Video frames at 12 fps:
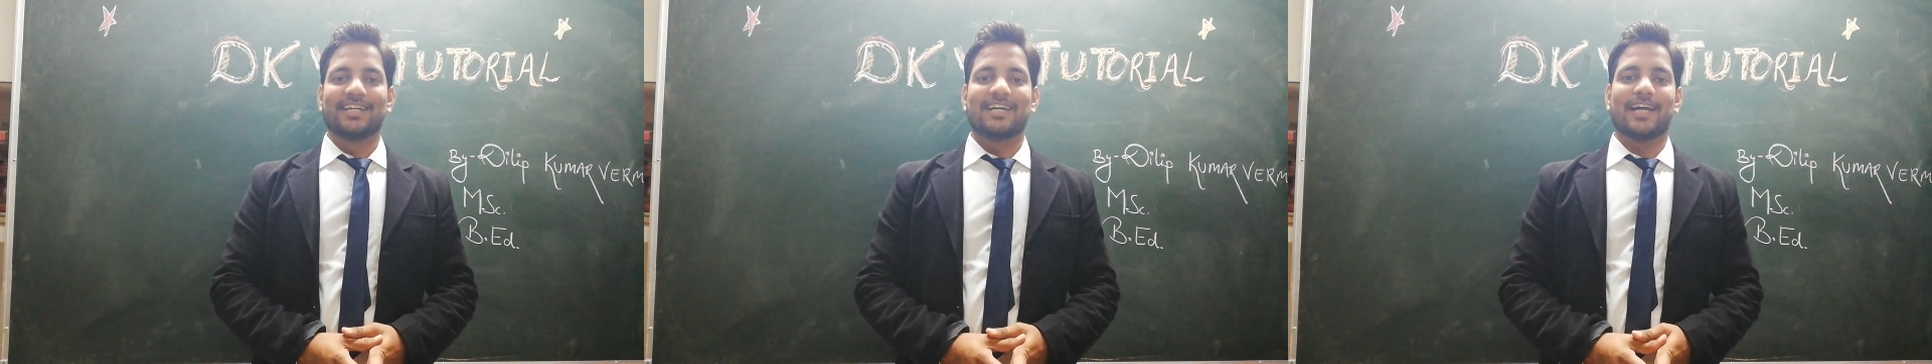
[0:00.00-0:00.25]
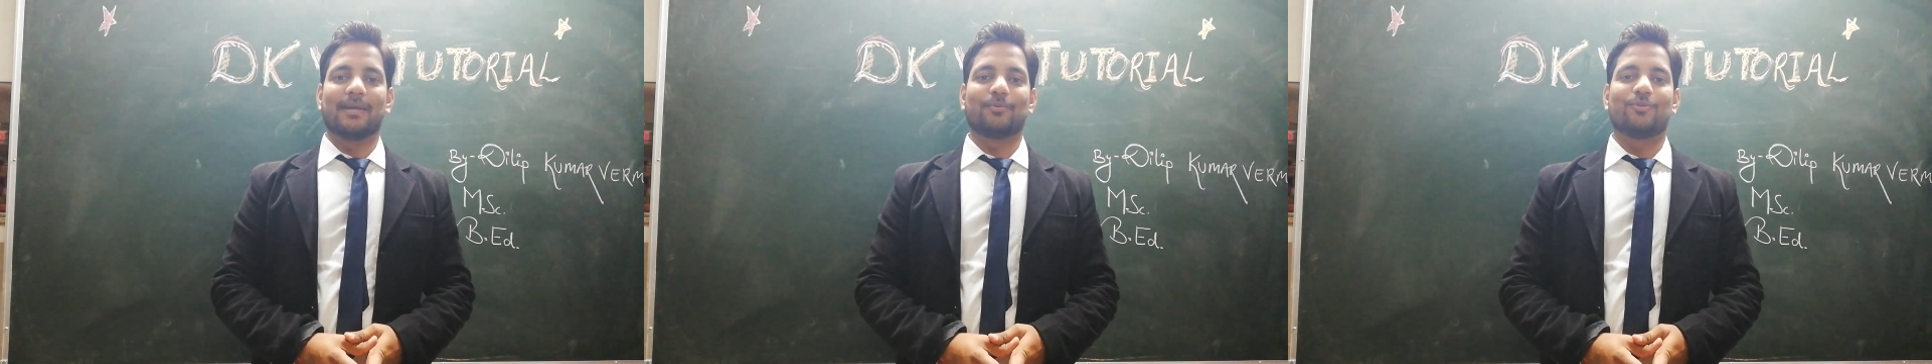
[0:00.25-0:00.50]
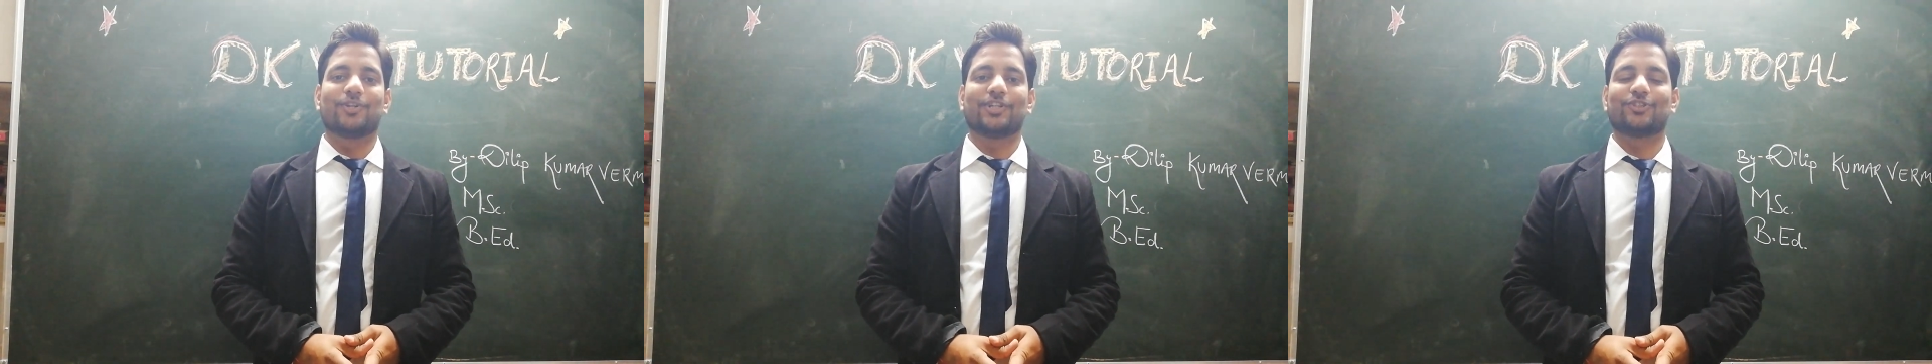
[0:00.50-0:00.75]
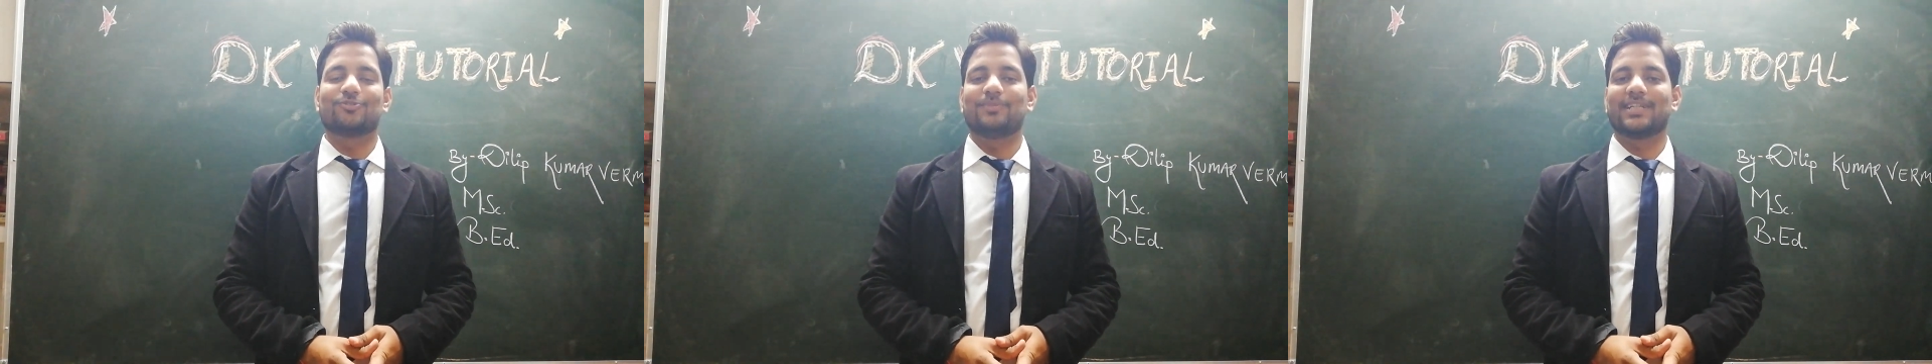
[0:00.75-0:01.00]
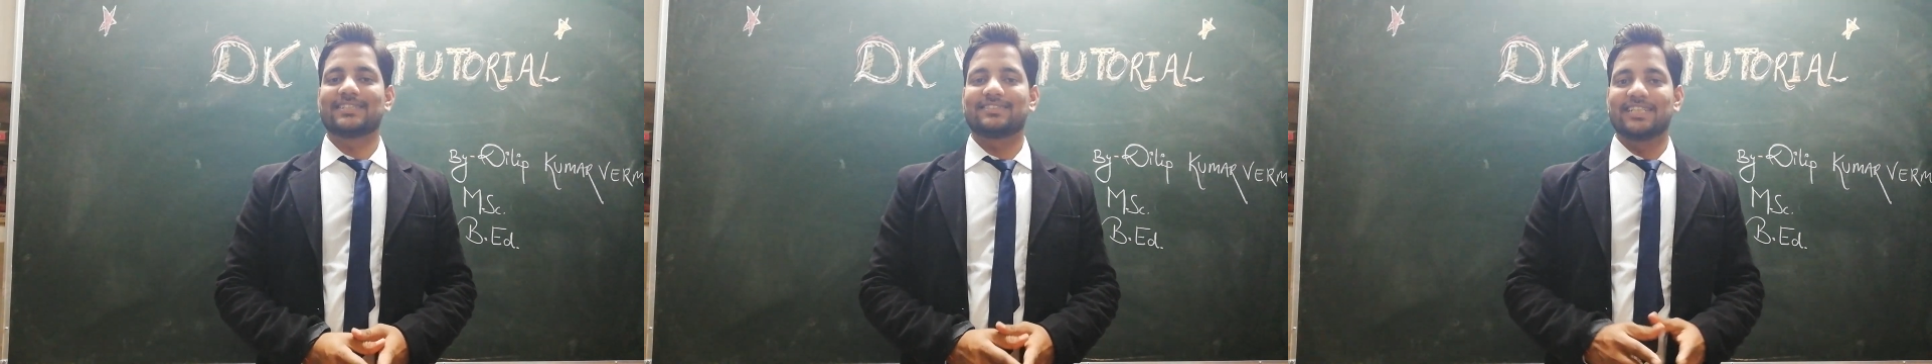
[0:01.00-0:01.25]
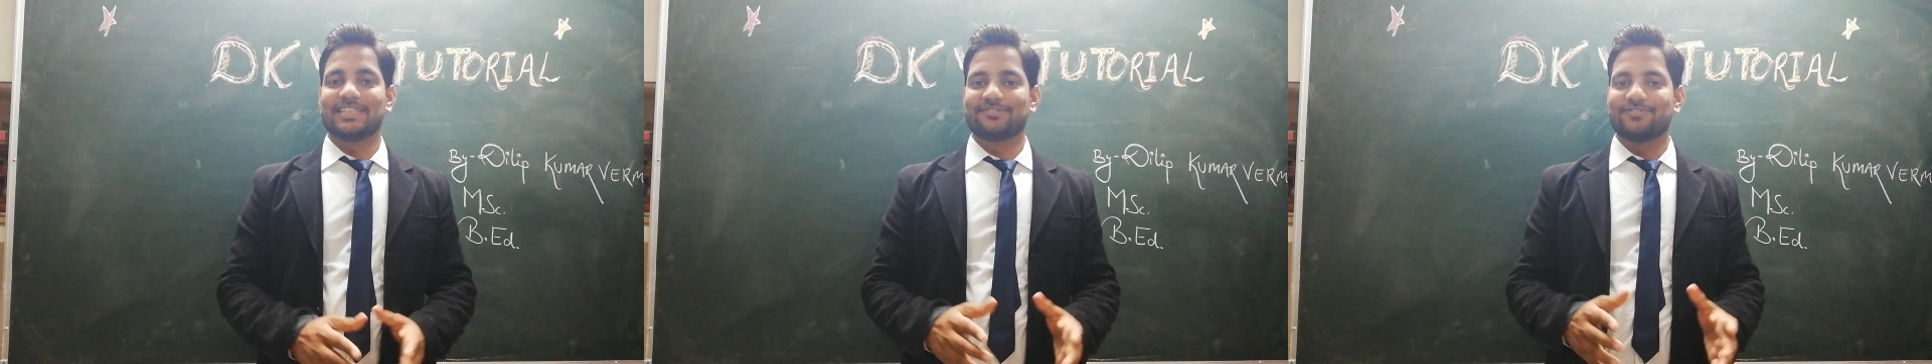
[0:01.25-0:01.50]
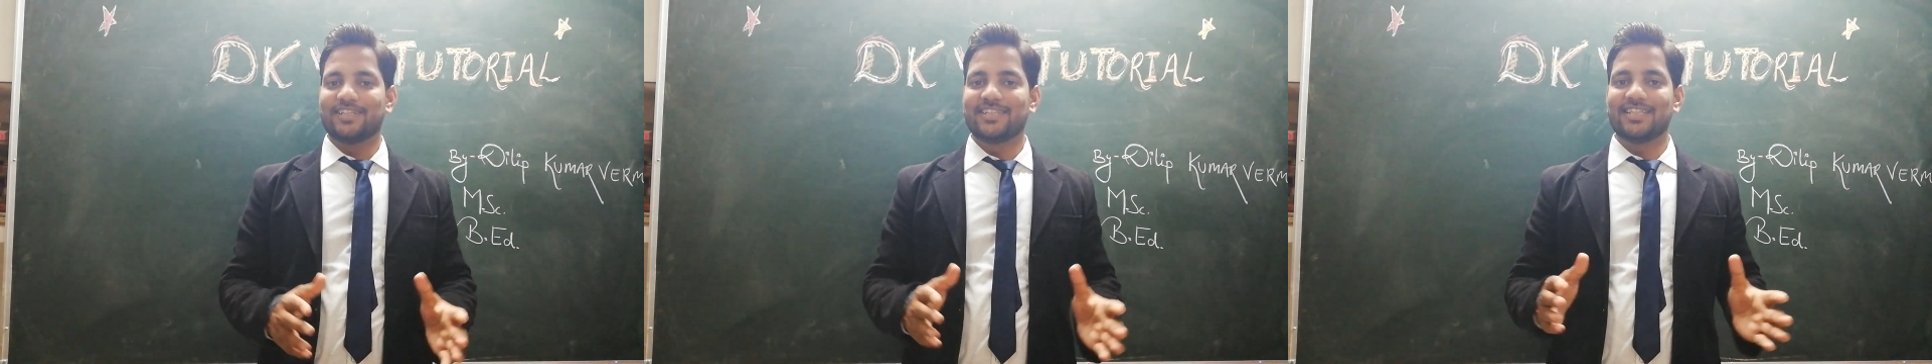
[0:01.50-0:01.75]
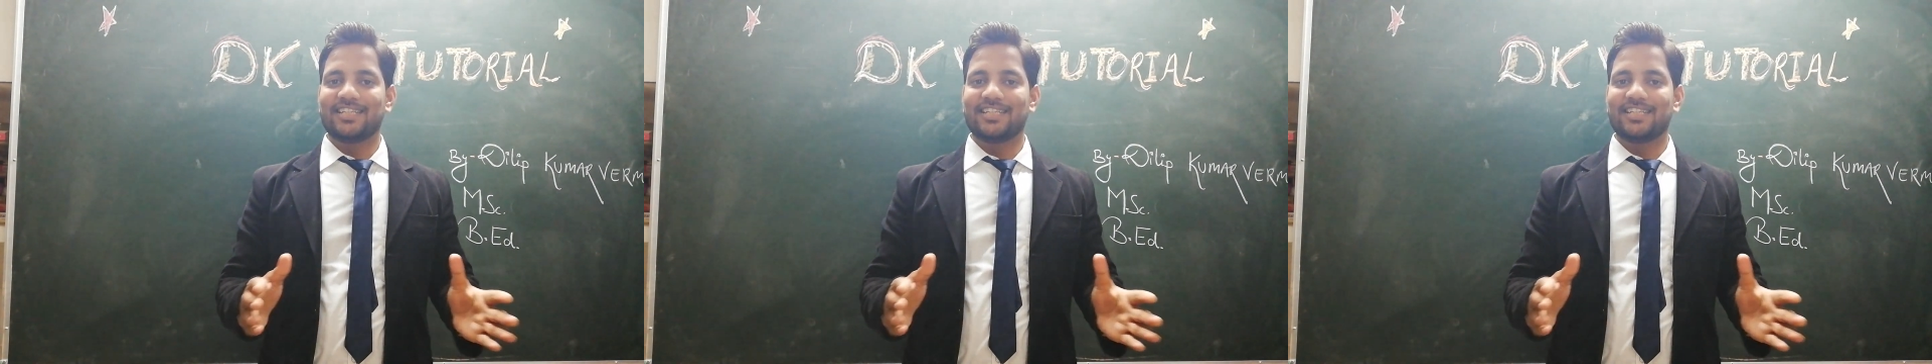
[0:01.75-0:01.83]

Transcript: I'm going to make science very